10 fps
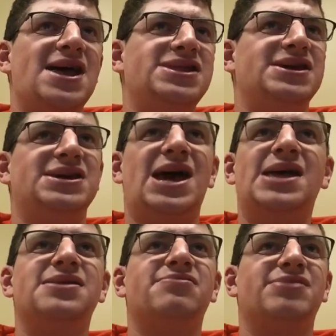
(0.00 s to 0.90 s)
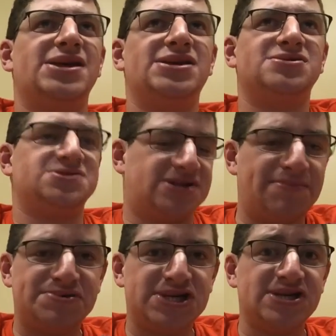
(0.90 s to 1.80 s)
no points
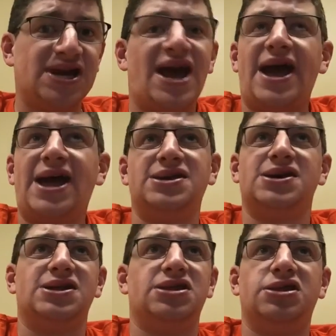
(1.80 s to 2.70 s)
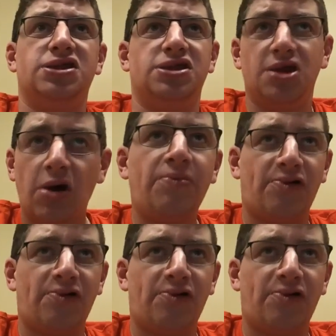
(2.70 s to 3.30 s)
for the Chiefs.